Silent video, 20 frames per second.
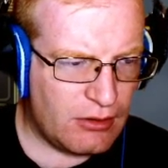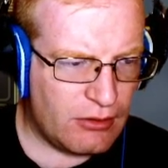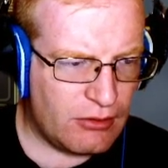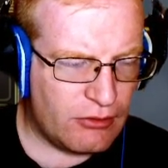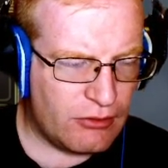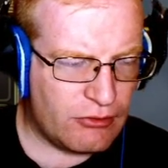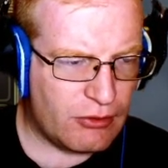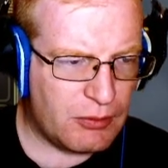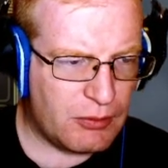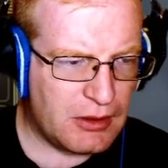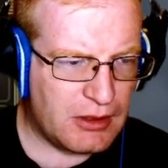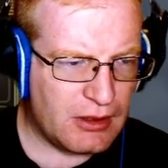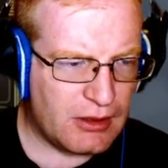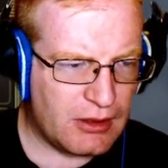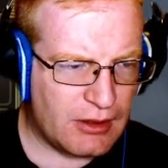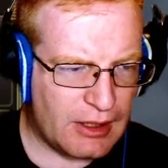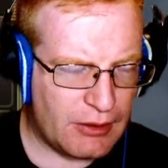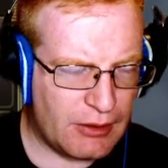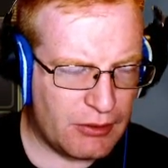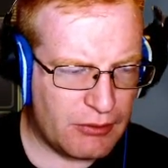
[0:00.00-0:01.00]
So we could
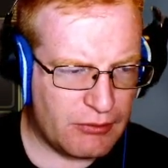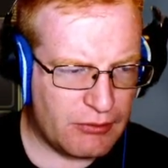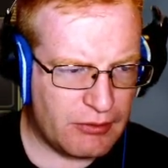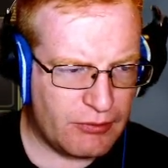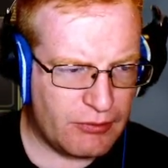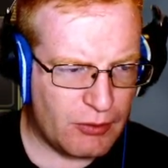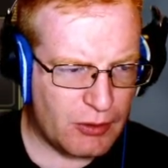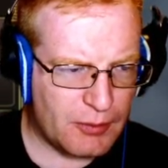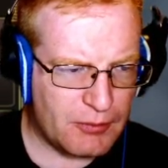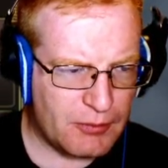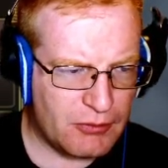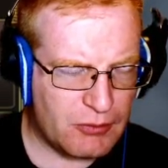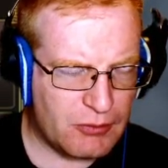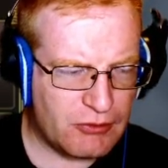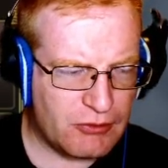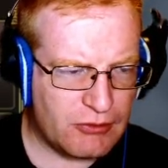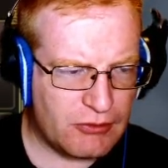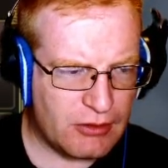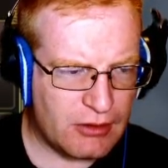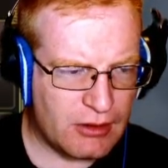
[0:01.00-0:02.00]
allow the reforms,
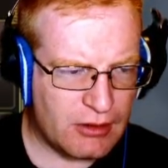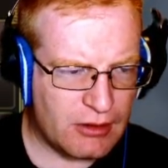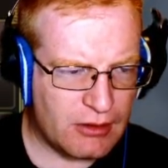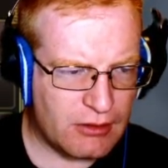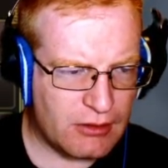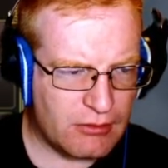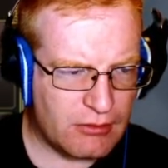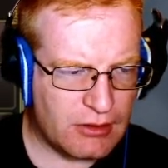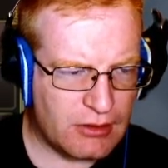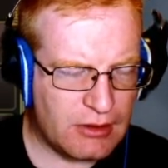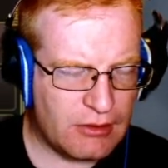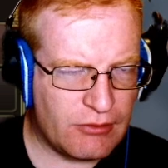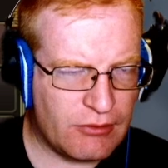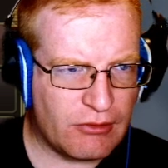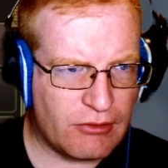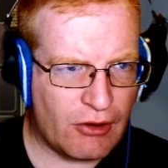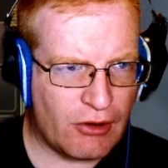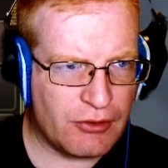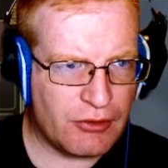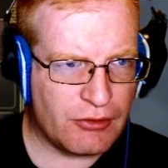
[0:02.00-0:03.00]
which gives
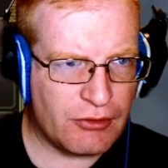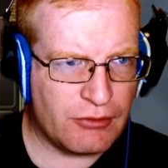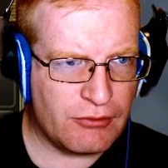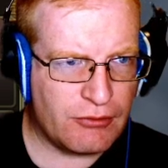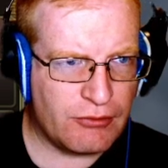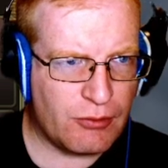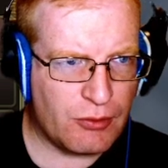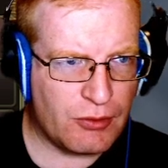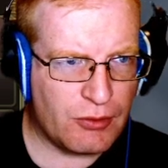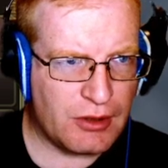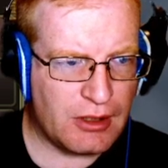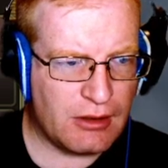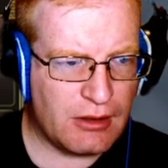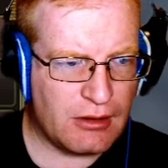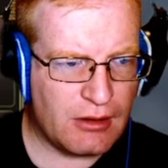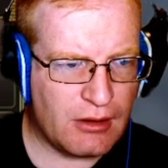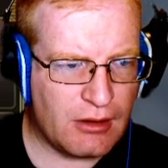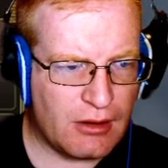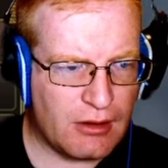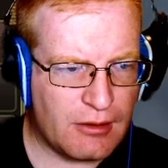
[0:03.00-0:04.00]
us
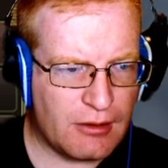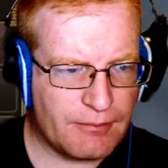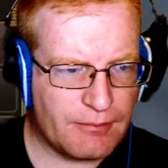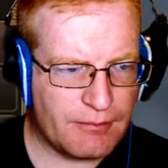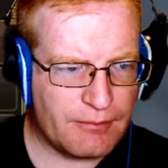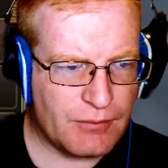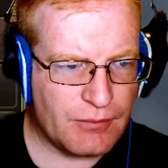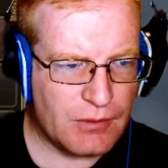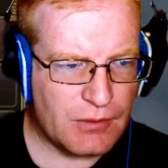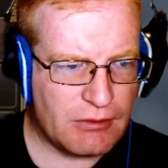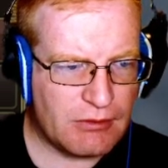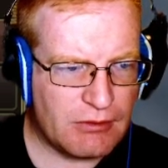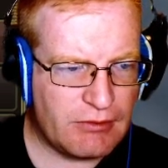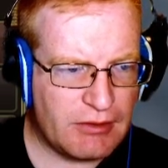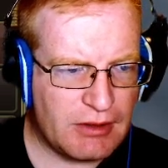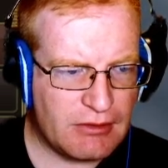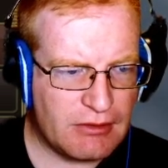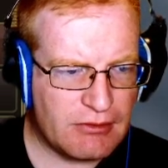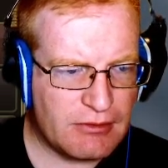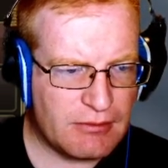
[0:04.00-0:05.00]
140
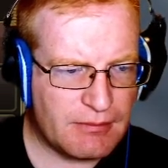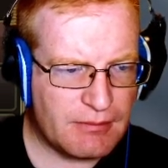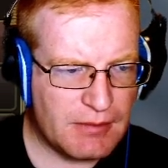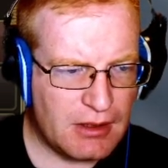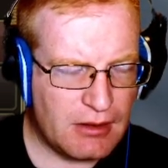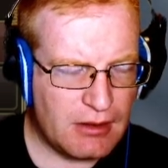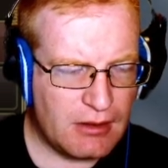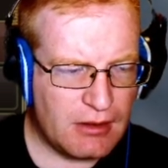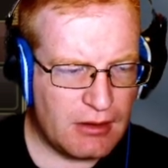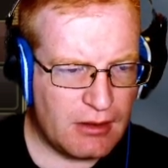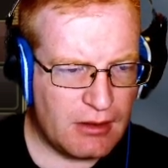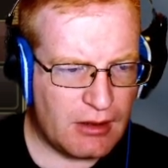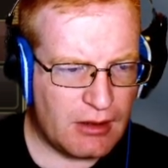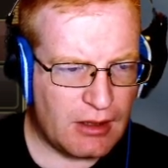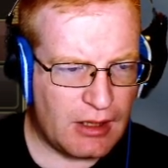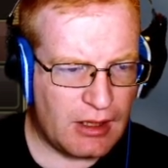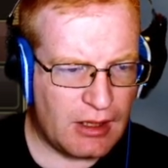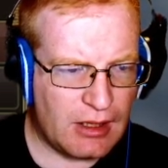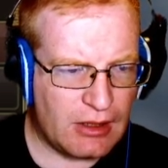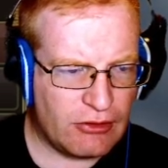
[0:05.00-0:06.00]
civics,
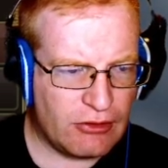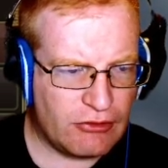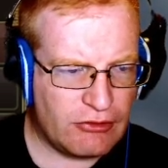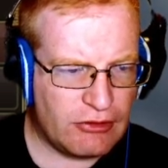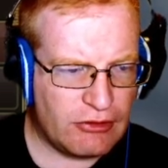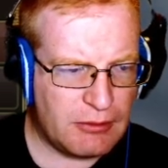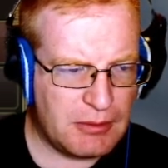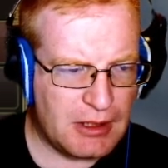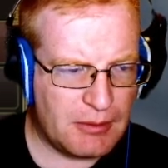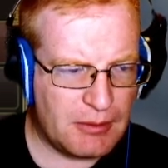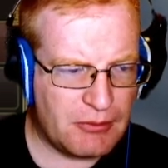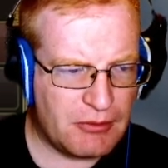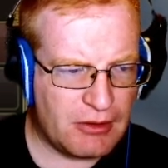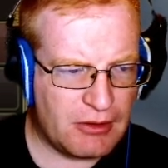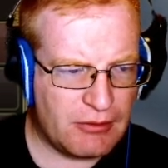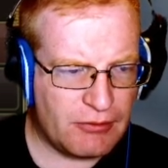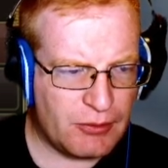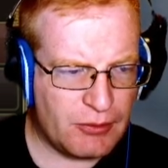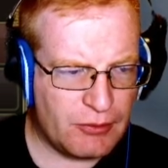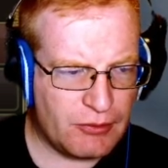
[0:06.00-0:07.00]
and she becomes
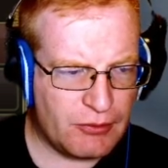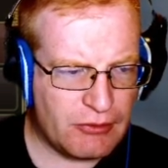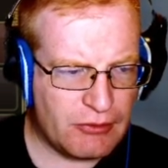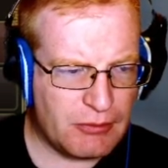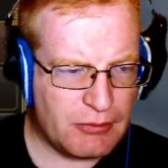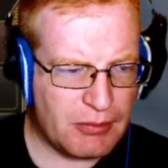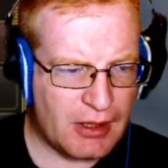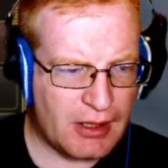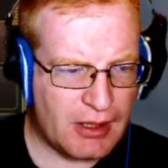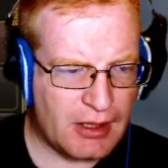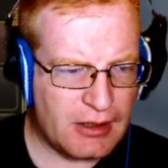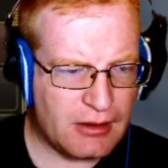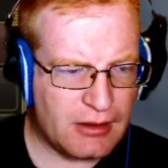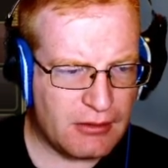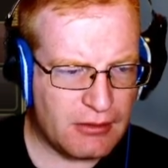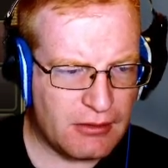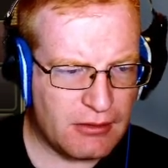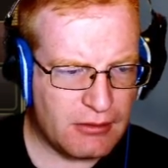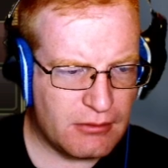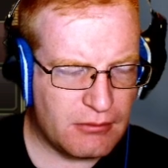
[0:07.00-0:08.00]
influenced by
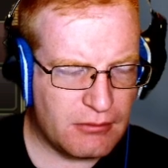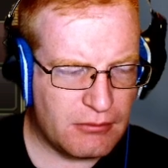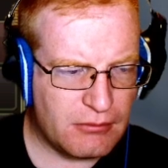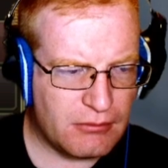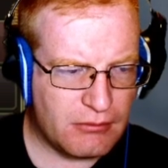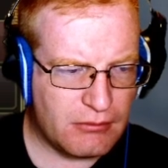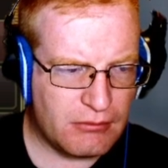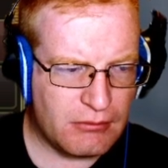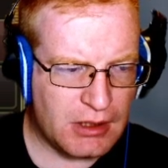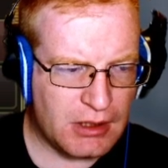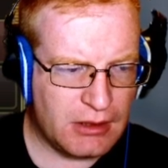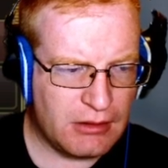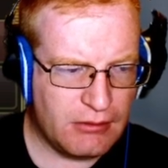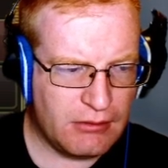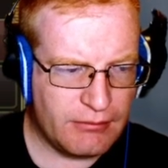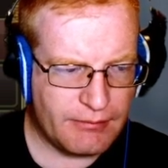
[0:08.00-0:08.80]
me.